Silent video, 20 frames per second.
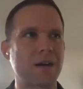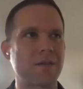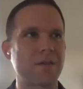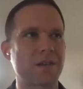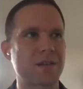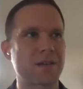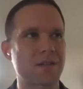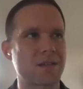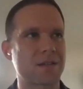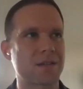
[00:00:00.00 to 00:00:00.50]

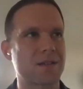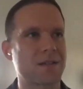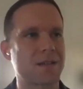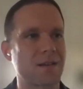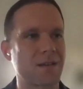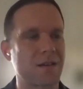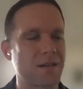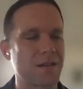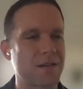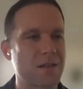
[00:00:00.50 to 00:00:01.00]
obviously,
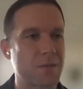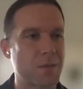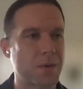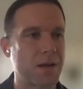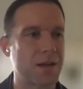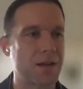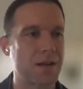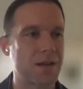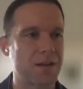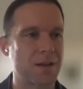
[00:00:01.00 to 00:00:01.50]
to
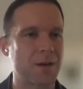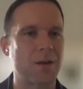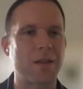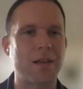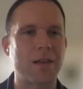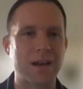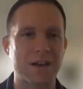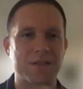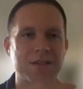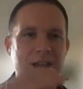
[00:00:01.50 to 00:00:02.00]
spending a
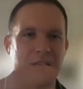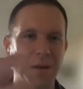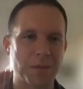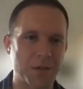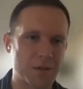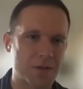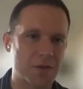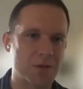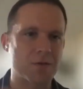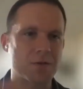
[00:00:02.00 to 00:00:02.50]
lot of time
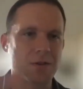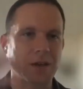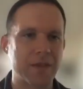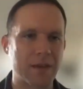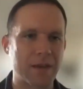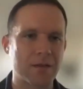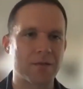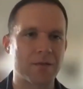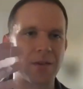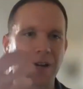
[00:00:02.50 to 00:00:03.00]
to create
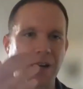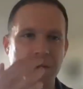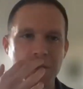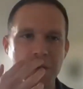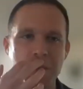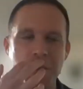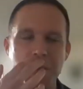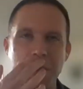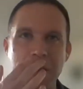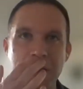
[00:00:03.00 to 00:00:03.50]
that
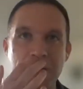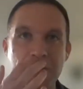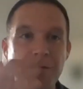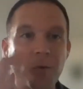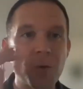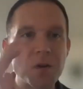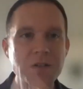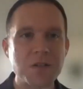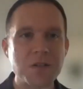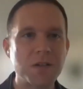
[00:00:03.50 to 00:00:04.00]
environment, but it
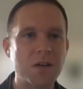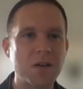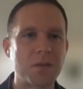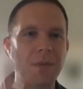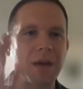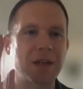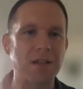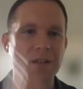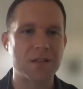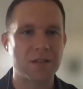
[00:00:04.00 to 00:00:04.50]
forces you to
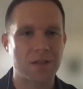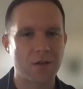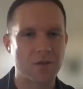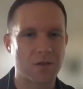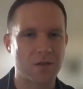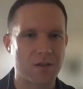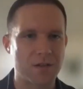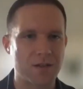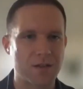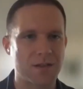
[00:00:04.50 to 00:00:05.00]
make
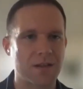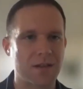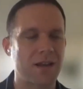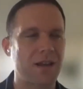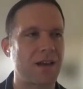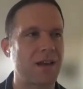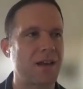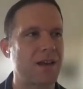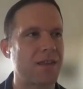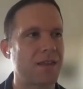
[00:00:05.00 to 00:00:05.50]
decisions,
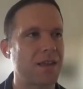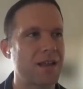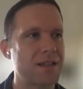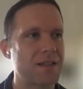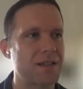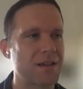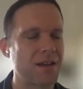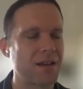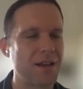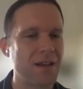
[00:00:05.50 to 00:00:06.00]
and
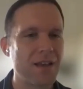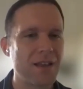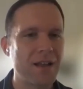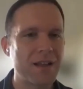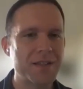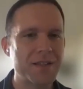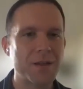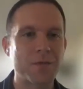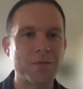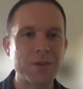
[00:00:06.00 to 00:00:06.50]
that's
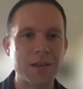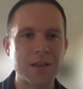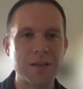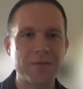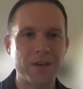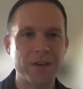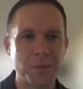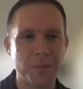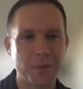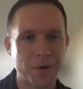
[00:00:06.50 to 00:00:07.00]
the really
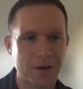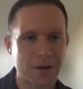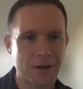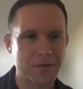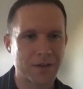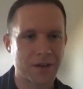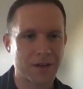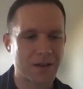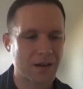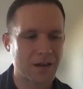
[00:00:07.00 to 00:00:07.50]
fun part
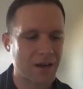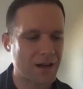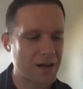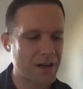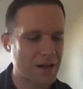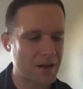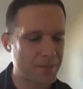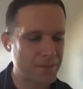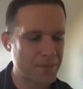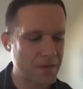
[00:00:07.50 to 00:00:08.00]
of it.
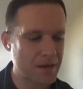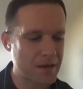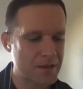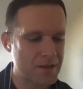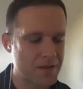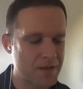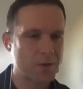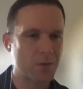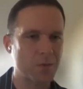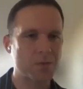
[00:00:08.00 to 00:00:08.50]

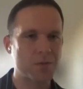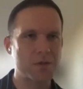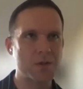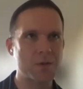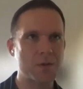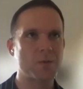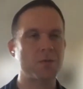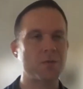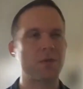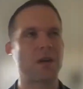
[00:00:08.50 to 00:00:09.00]
And so
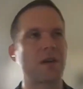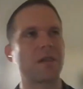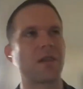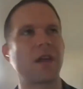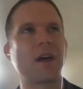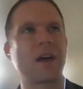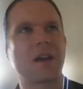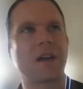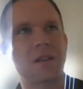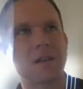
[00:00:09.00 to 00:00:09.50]
to
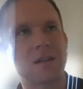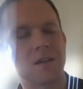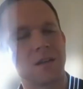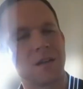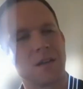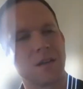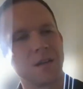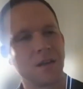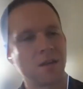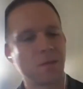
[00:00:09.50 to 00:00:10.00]
align
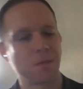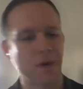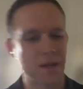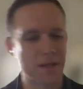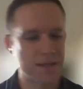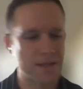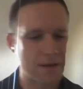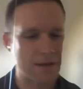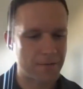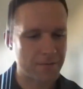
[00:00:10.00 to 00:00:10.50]

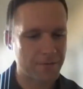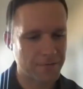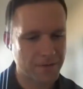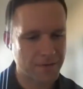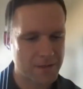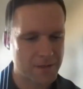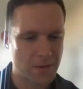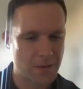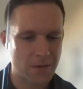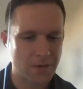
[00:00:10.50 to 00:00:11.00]
myself
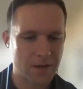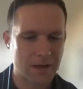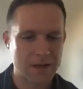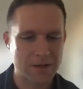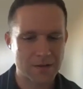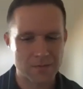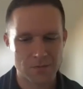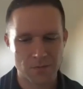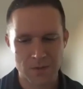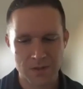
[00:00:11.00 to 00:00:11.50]
and to
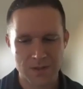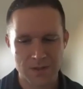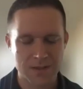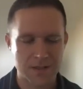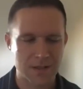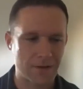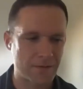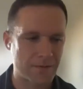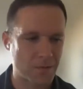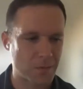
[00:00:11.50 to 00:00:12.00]
align
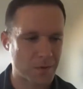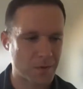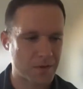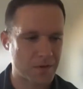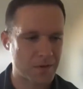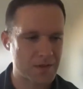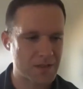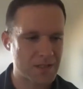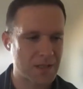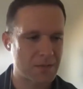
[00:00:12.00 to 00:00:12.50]
oneself with
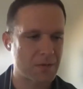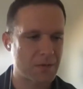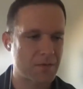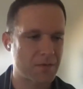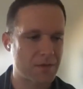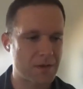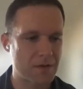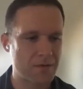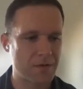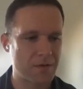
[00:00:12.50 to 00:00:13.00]
a team
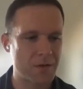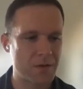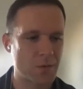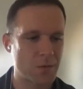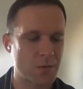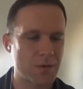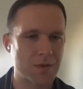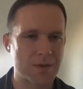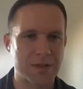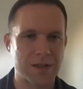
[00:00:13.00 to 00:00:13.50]
of
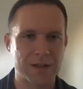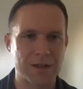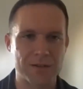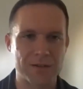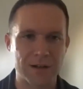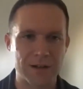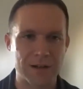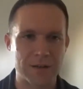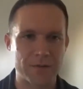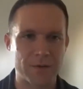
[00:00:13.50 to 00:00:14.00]
individuals that you're
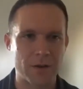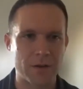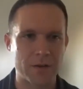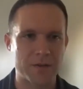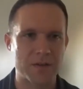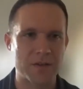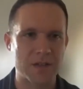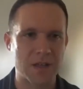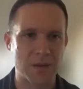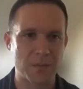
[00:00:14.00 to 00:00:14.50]
kind of all
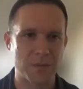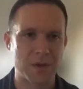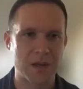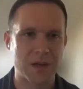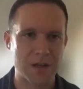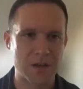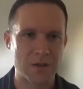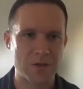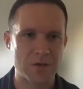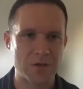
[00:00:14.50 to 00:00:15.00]
on the same
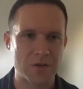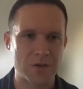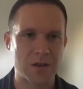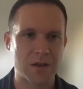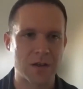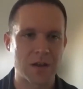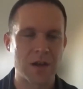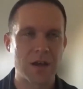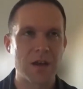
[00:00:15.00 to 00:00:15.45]
page. And